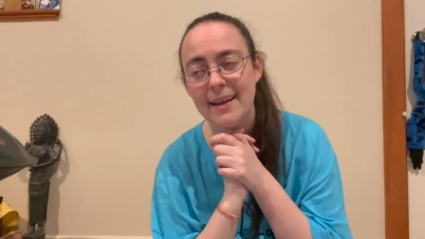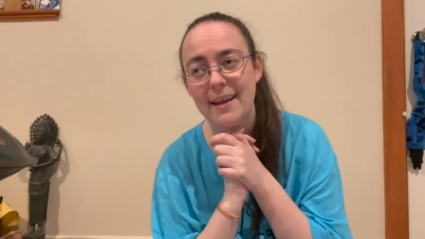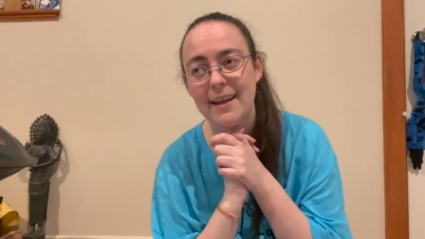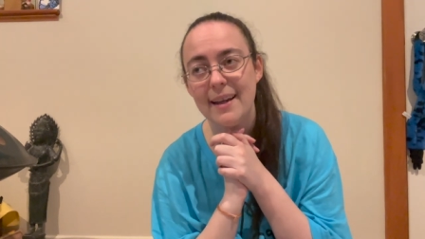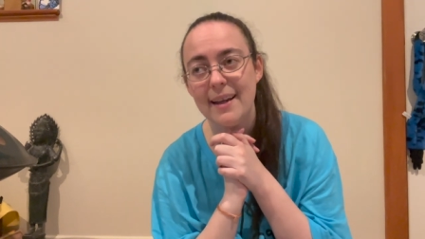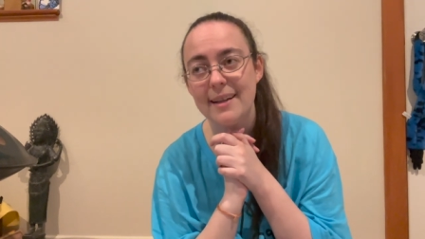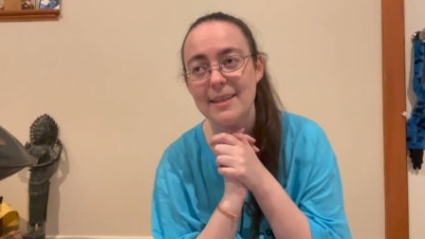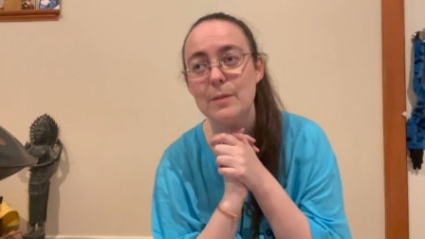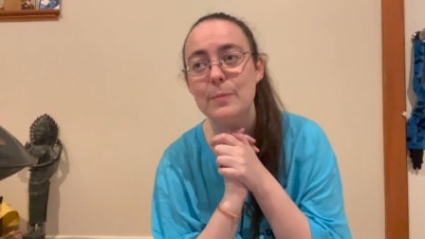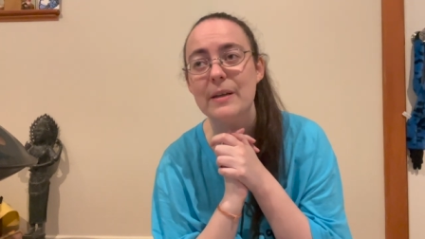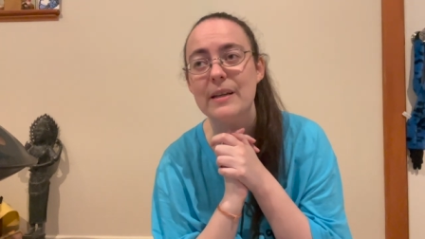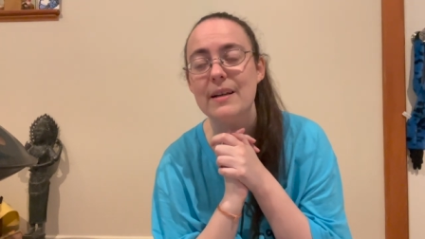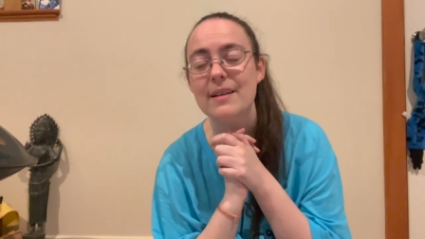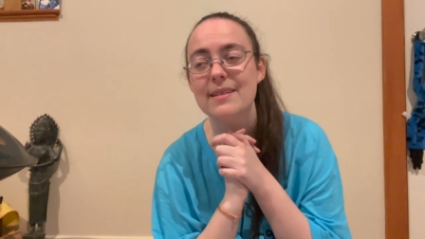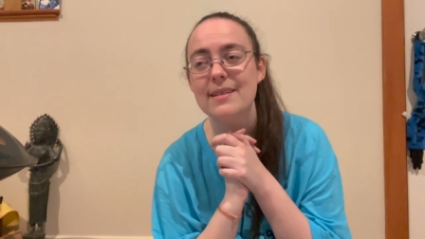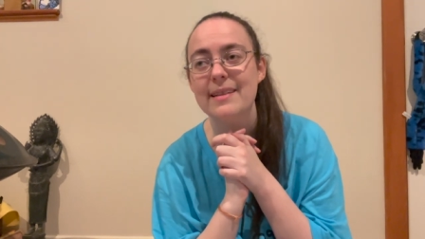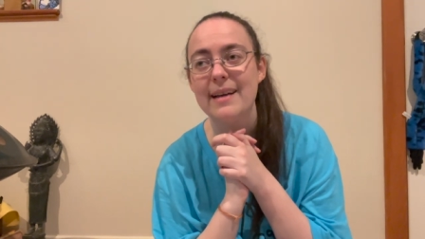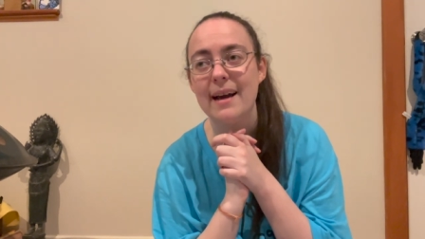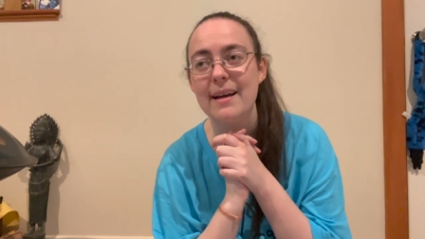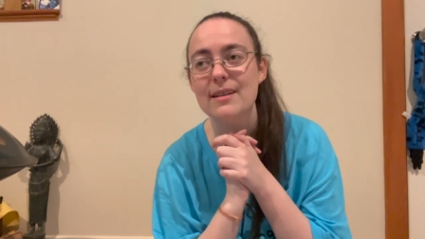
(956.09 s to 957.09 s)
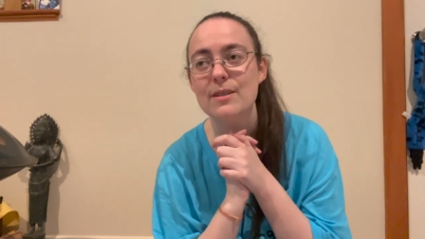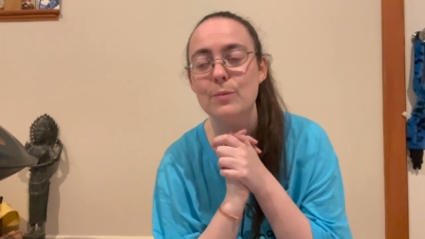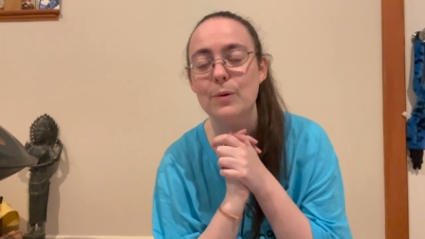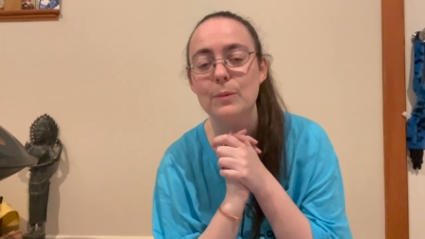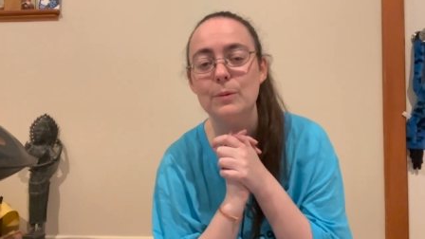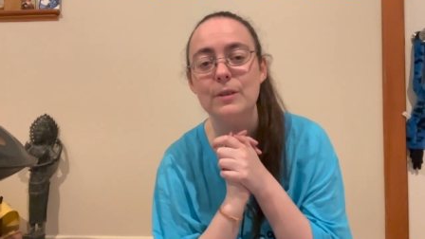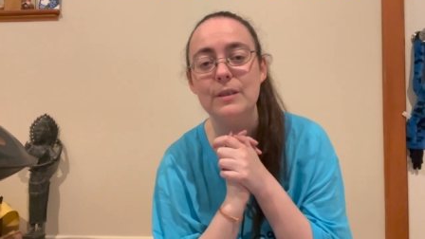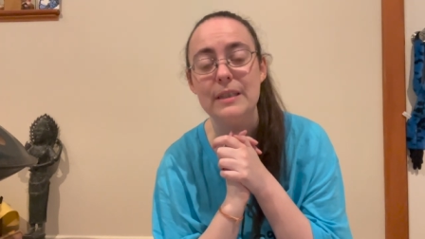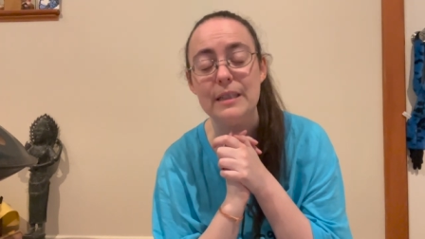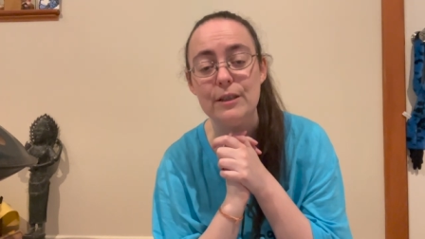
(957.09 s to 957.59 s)
It's because that is what
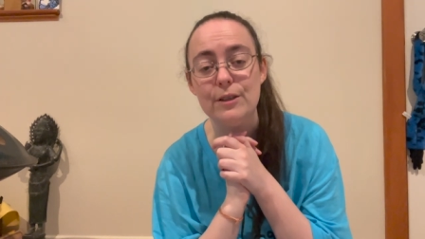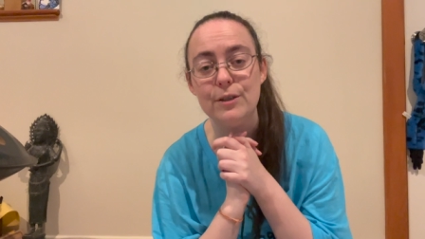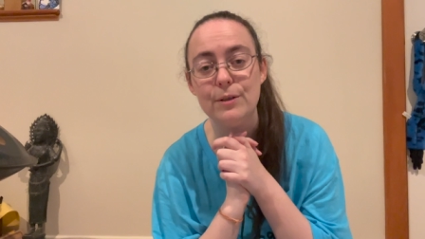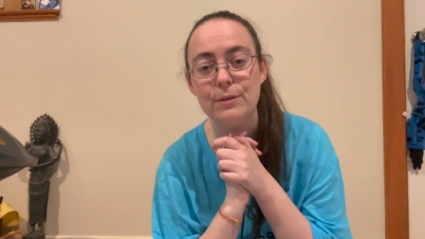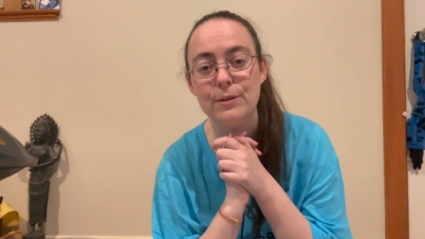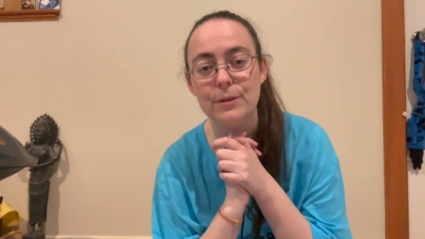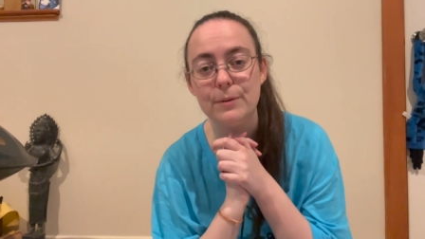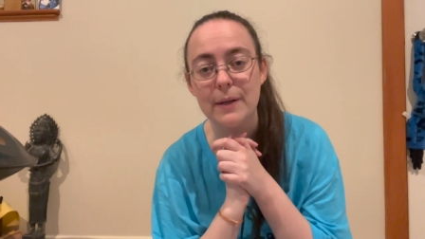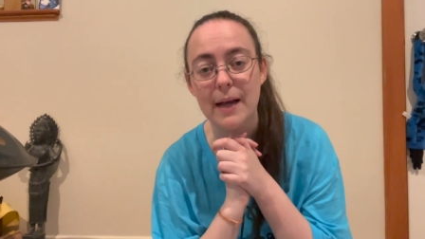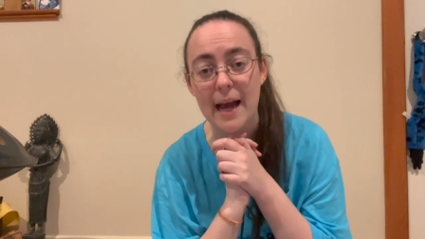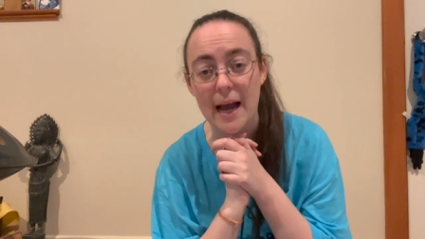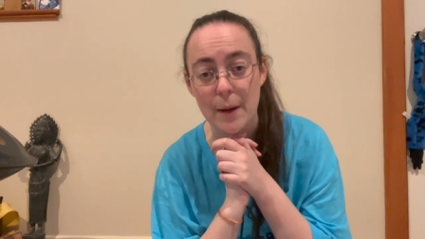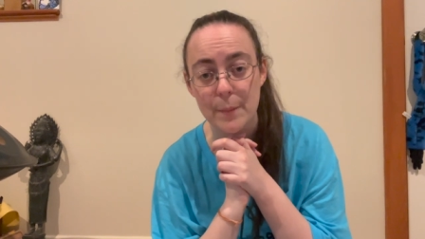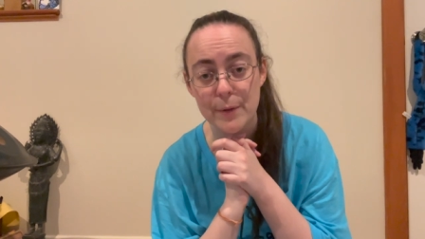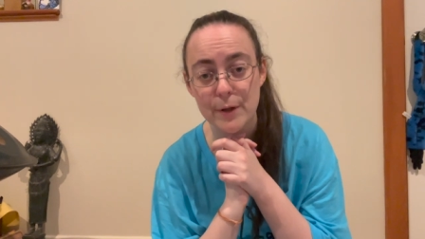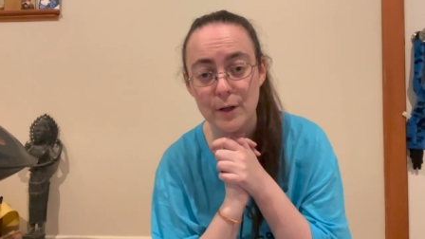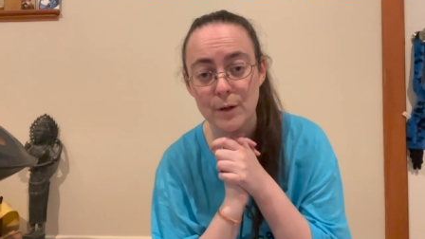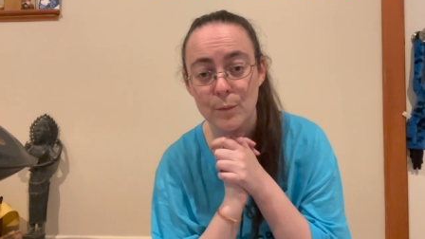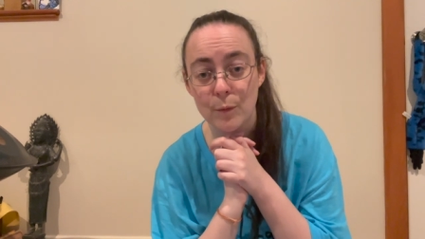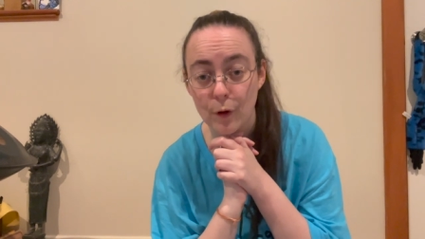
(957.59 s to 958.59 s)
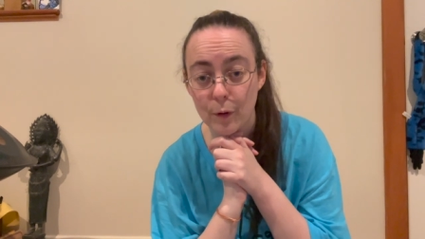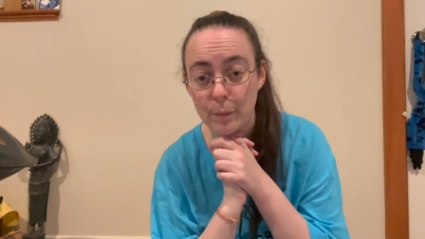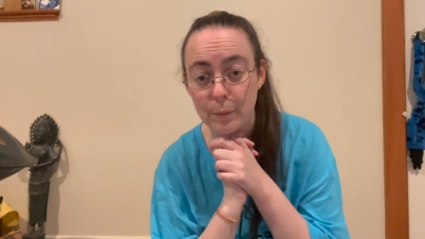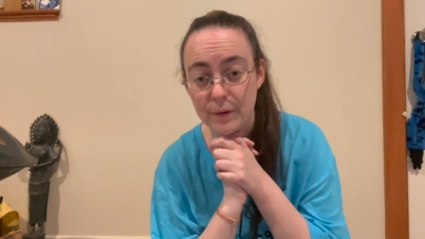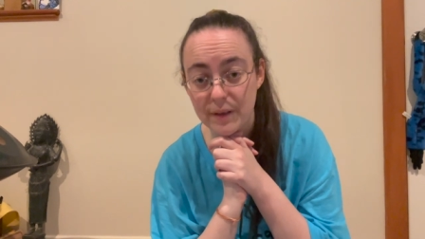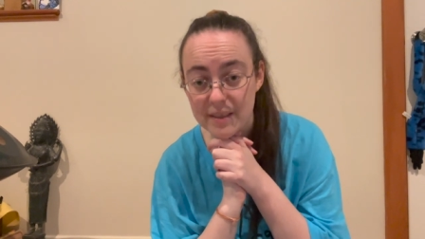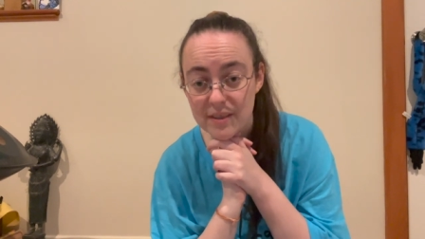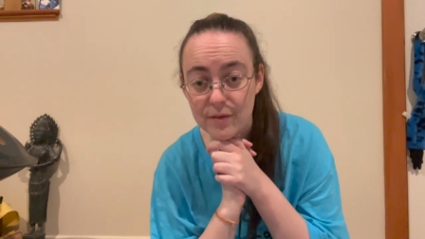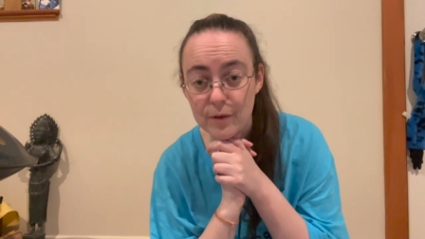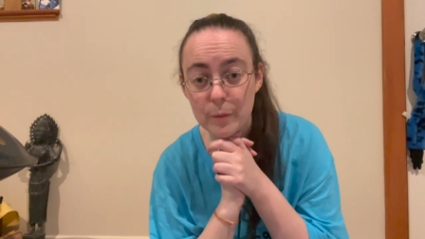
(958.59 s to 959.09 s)
will lead you to a happier, more
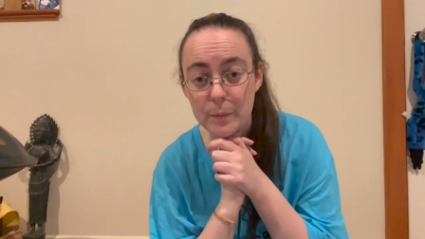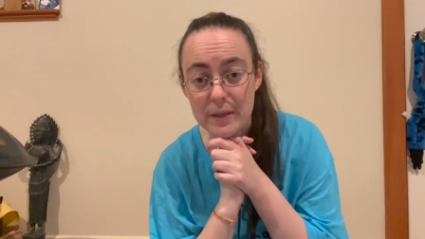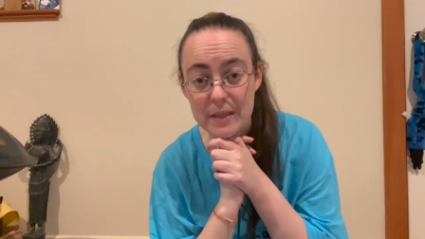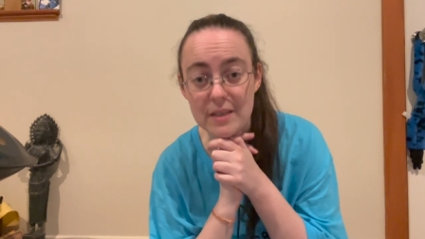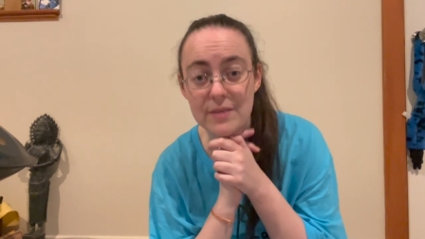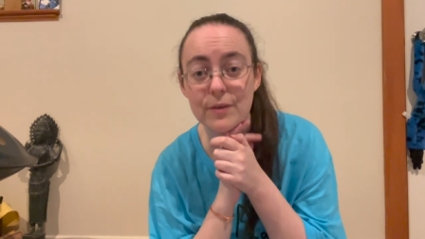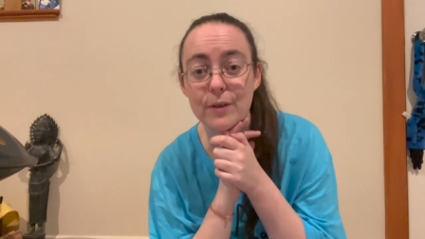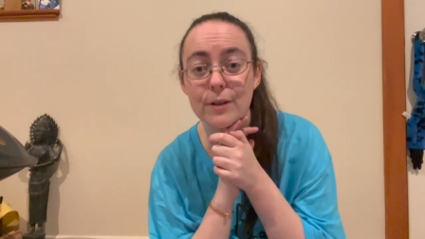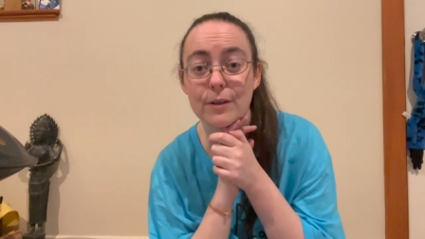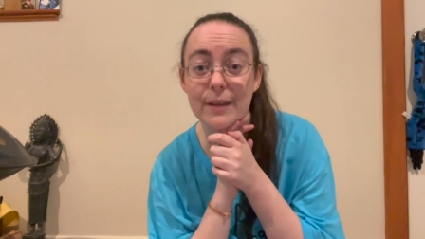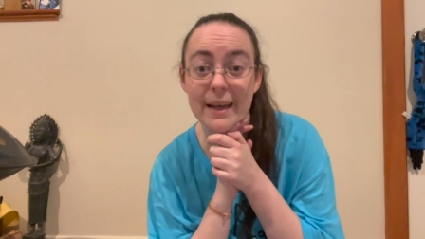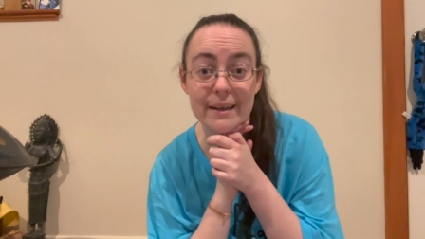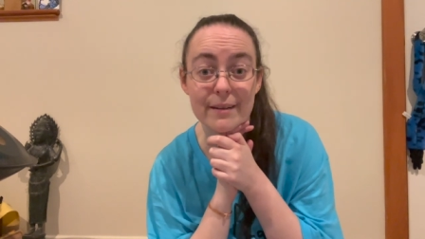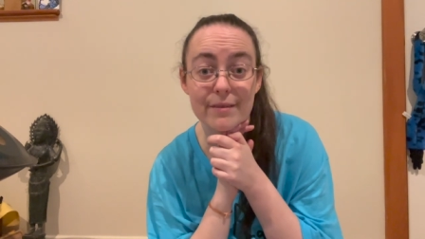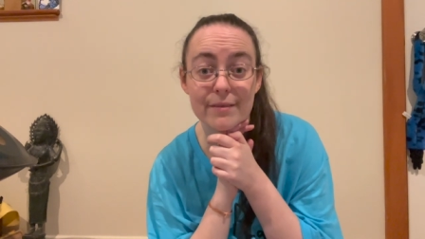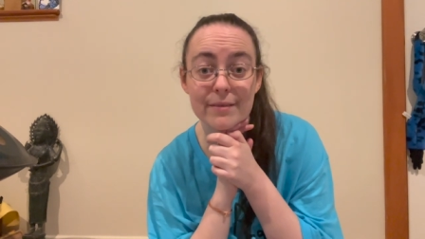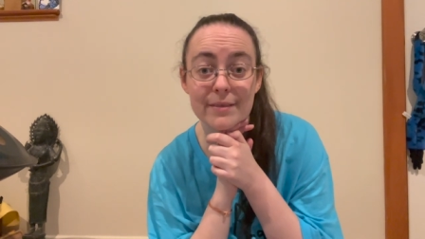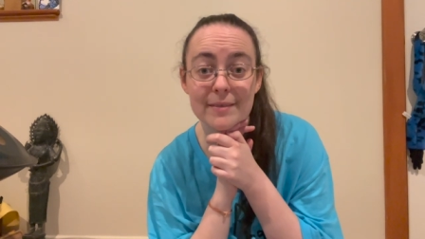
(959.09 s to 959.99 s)
blissful, peaceful life.